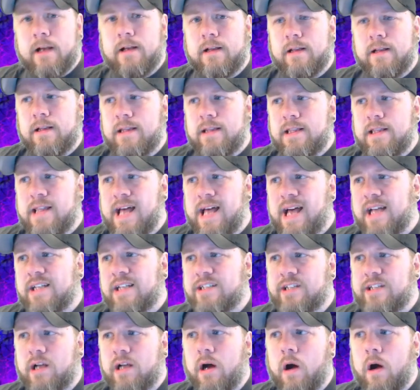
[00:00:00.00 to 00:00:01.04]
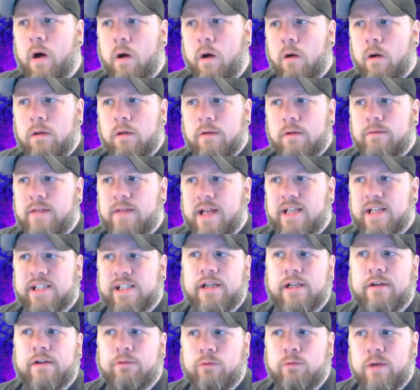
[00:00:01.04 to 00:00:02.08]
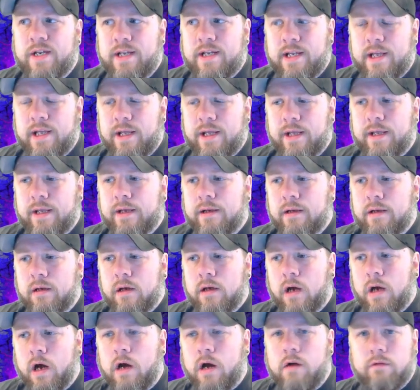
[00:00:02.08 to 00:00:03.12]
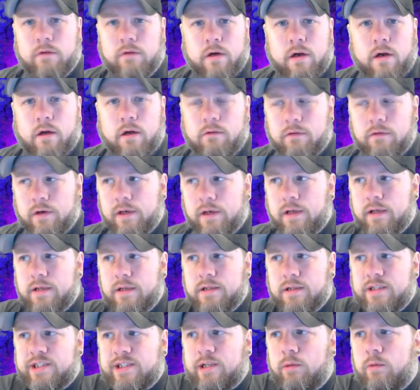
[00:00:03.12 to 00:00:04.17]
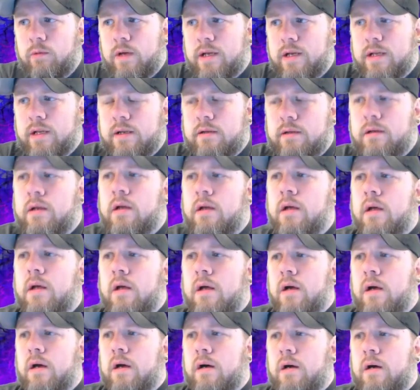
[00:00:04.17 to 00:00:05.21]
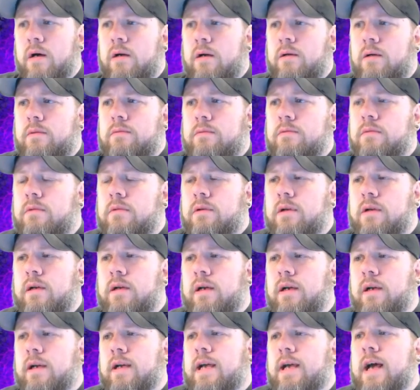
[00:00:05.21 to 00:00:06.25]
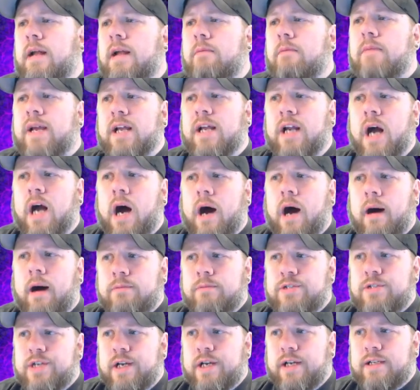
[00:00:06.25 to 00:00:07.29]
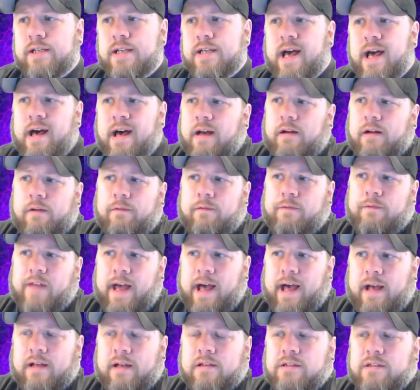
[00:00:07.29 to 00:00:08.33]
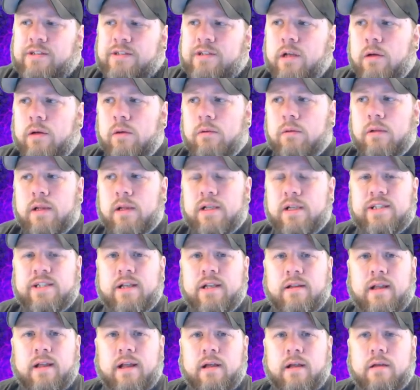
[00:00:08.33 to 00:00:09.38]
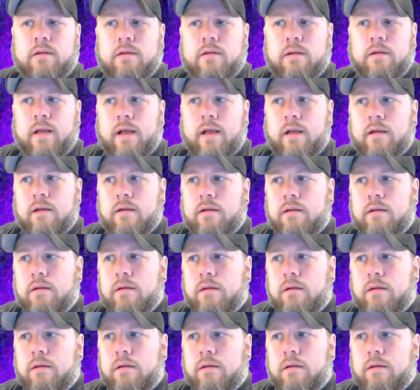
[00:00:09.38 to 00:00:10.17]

that's all of that stuff we did over and over again. So we can kind of make an object out of that. So let's say that